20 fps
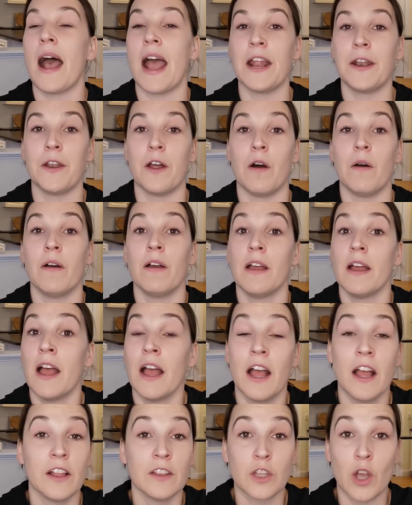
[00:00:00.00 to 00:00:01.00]
I don't know.
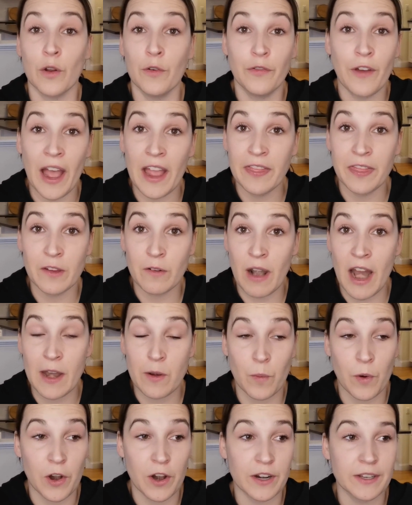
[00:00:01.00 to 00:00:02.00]
Don't find the
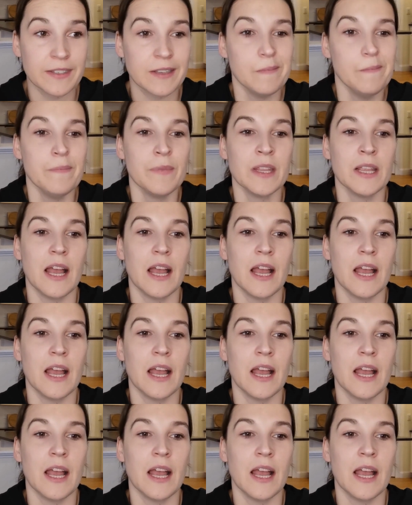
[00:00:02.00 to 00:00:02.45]
right words,